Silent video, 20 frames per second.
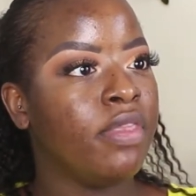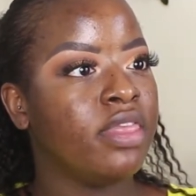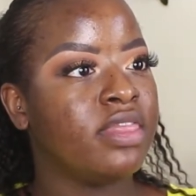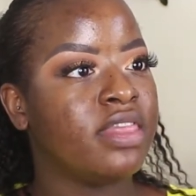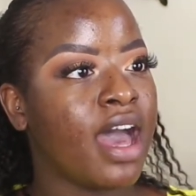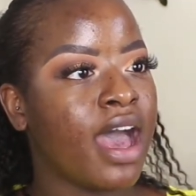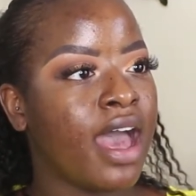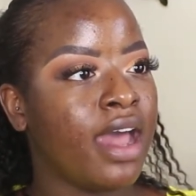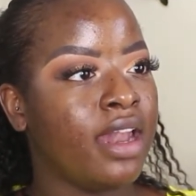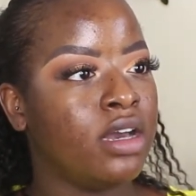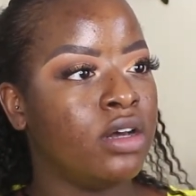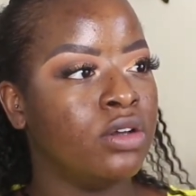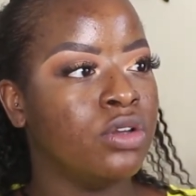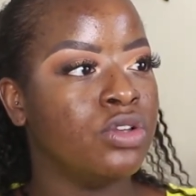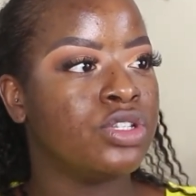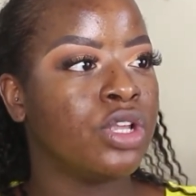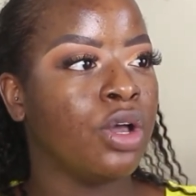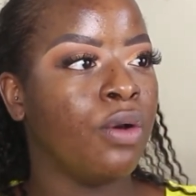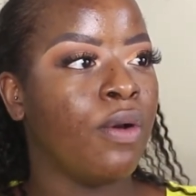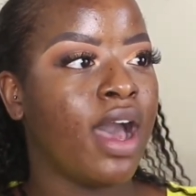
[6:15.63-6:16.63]
that
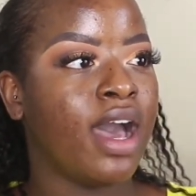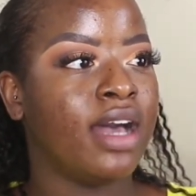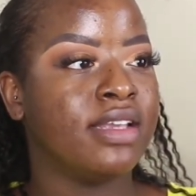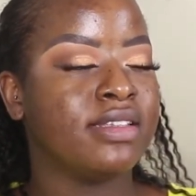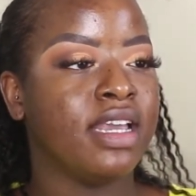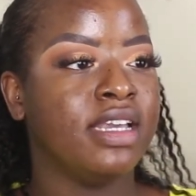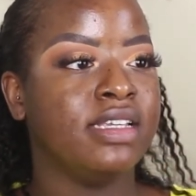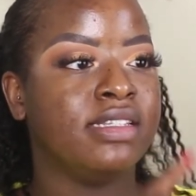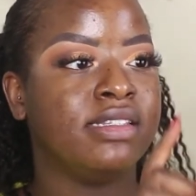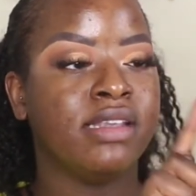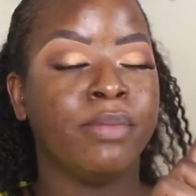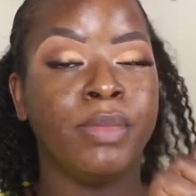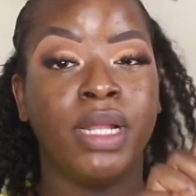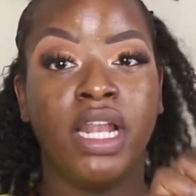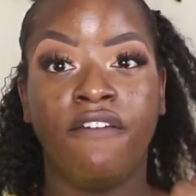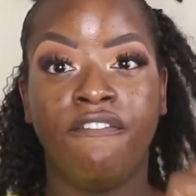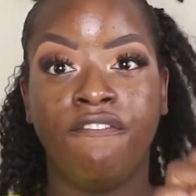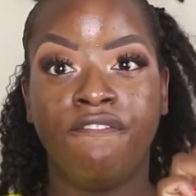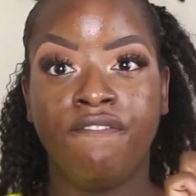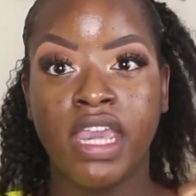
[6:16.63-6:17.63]
also has a
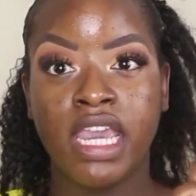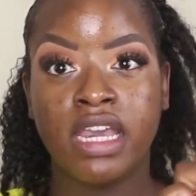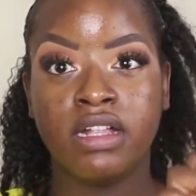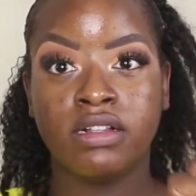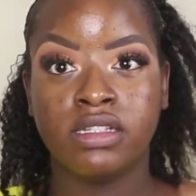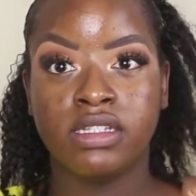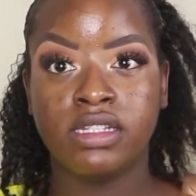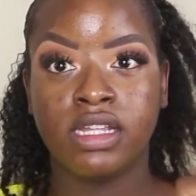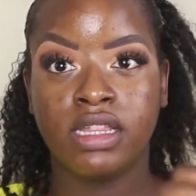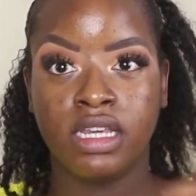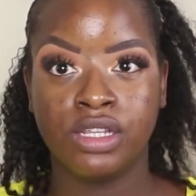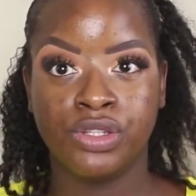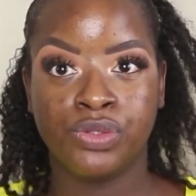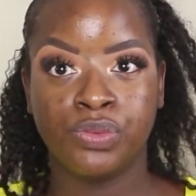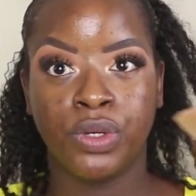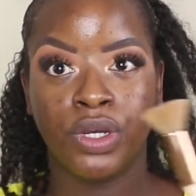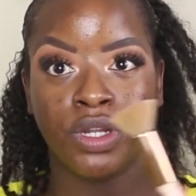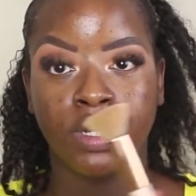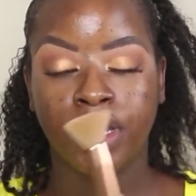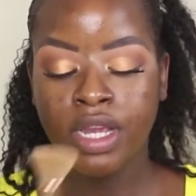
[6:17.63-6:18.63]
similar feel to this
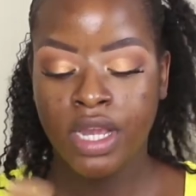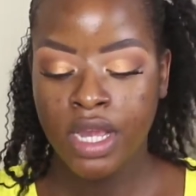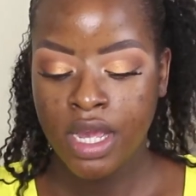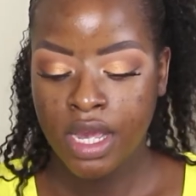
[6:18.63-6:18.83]
one.